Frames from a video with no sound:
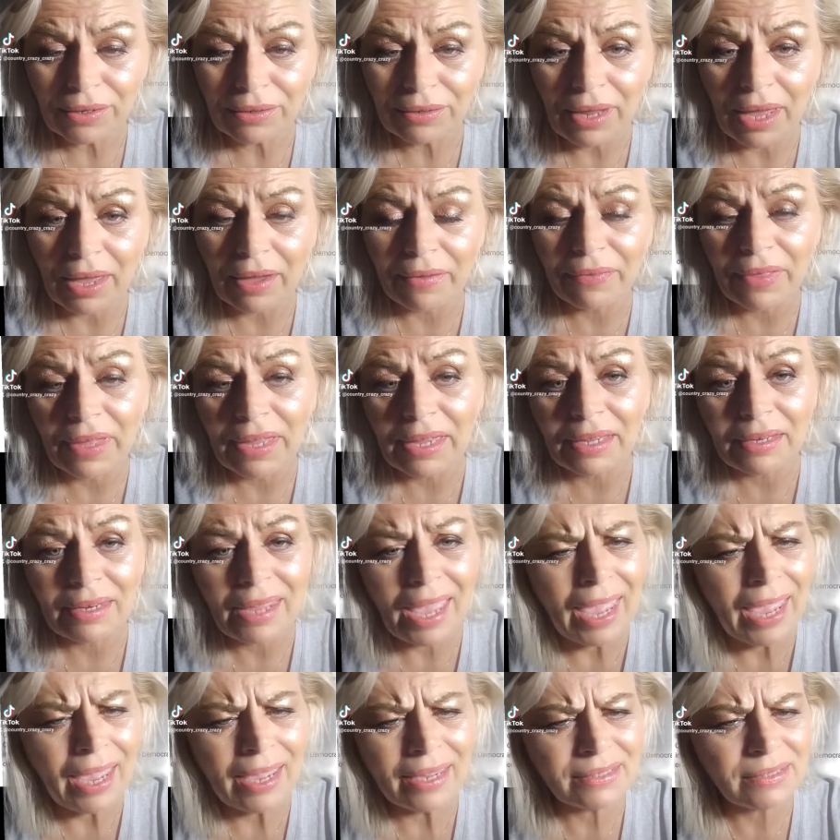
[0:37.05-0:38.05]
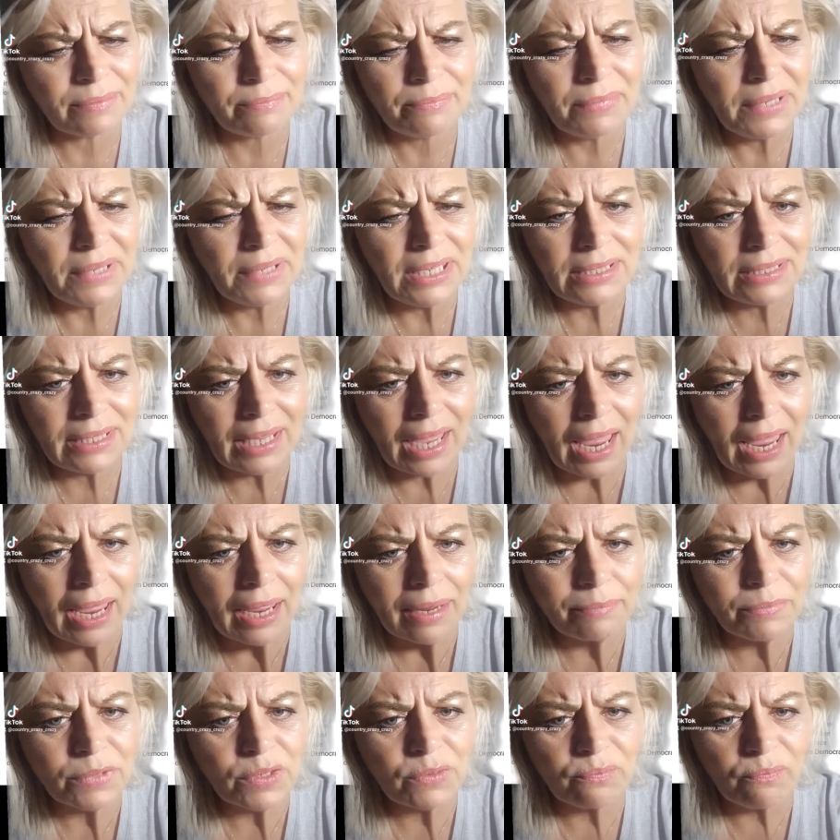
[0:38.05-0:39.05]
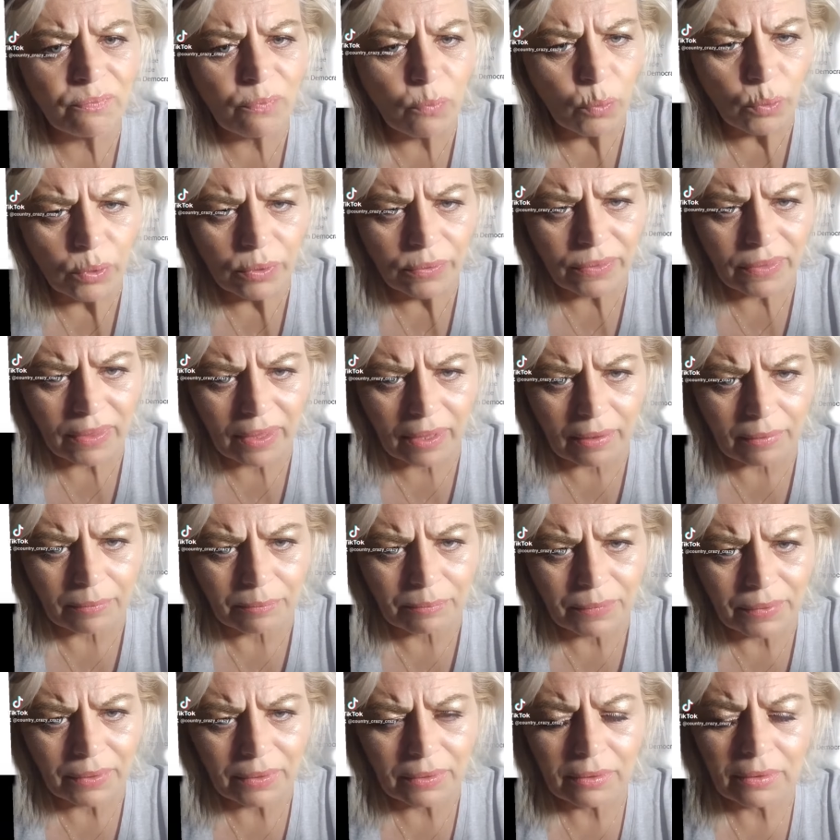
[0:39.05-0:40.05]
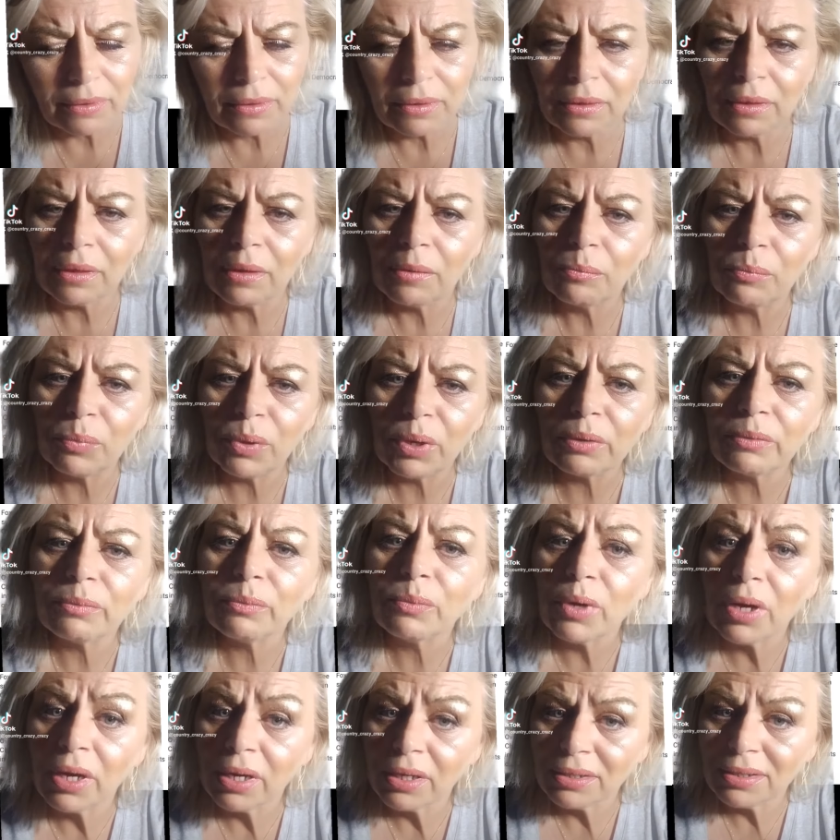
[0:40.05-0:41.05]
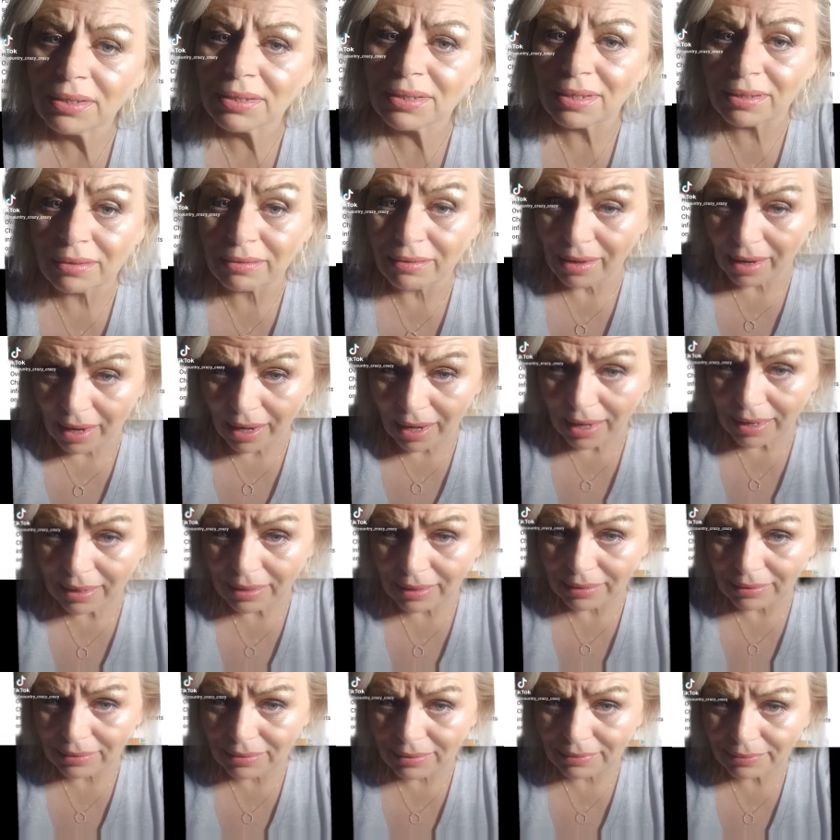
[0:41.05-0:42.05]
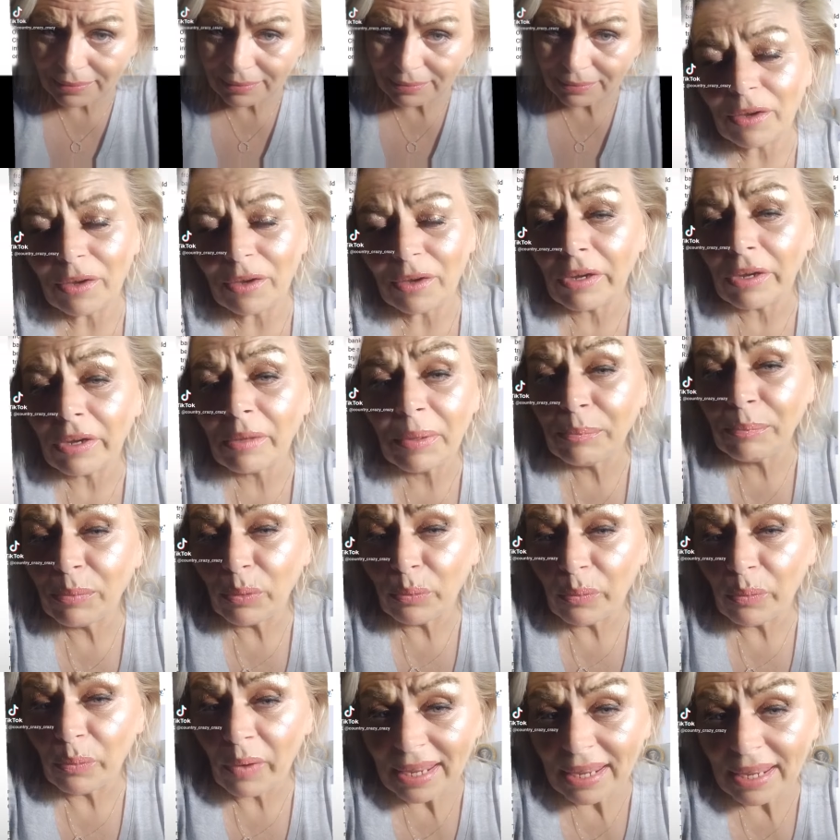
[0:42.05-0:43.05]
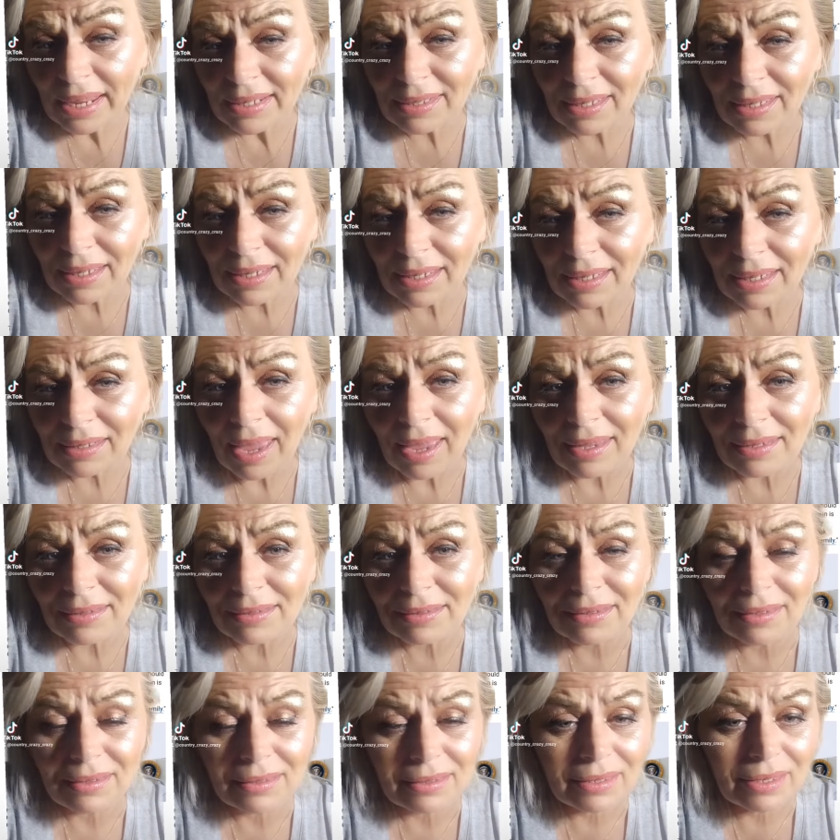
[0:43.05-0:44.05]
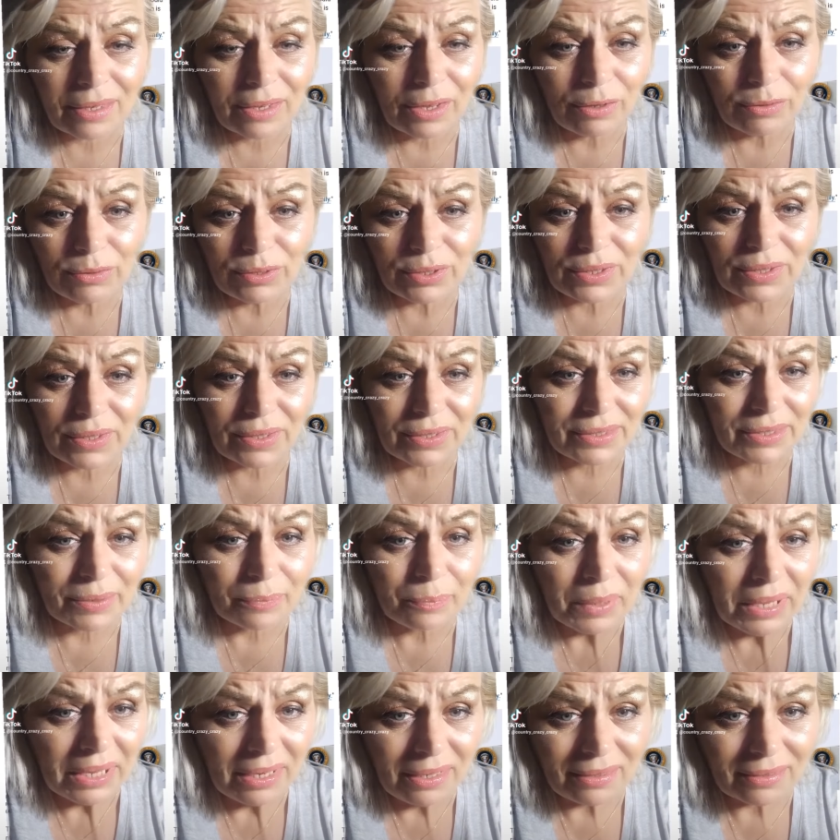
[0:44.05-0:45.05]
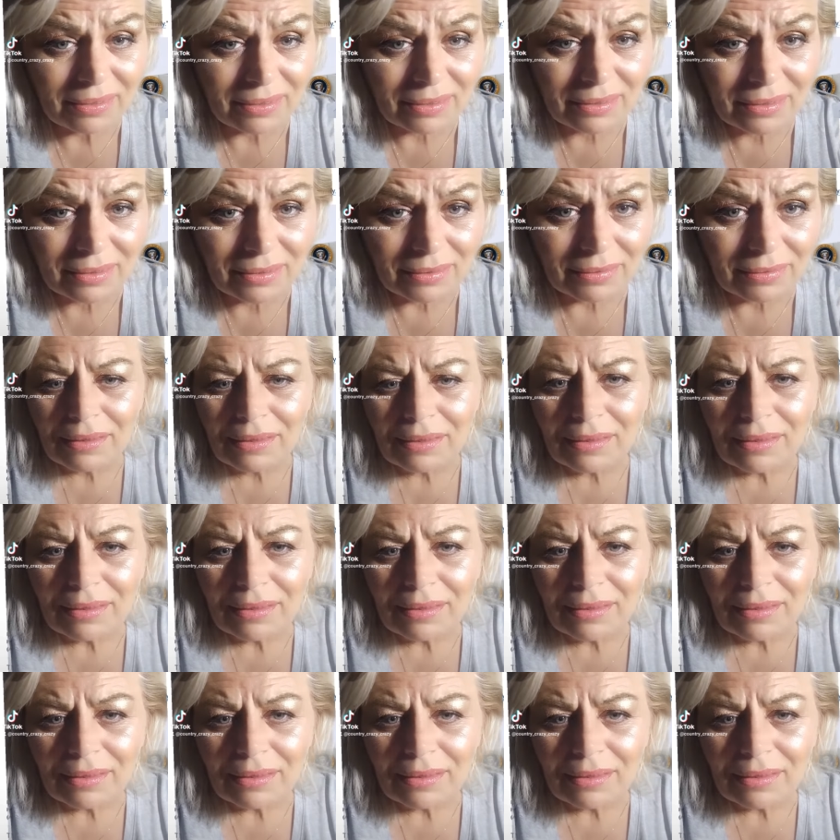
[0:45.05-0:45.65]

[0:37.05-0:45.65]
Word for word: Now, they had asked many times for them, but was denied. Ranking Member Raskin has disclosed these subpoenas.